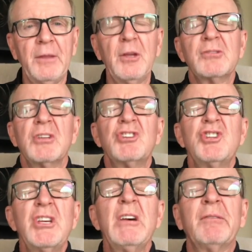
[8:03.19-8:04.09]
there's a
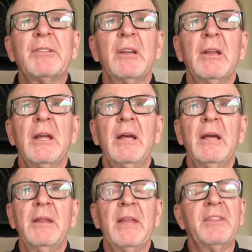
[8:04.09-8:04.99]
shift
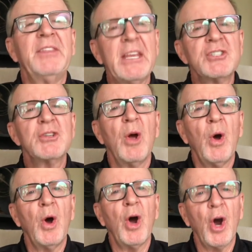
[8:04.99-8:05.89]
that this
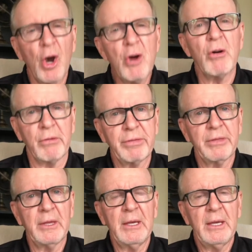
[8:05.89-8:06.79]
earth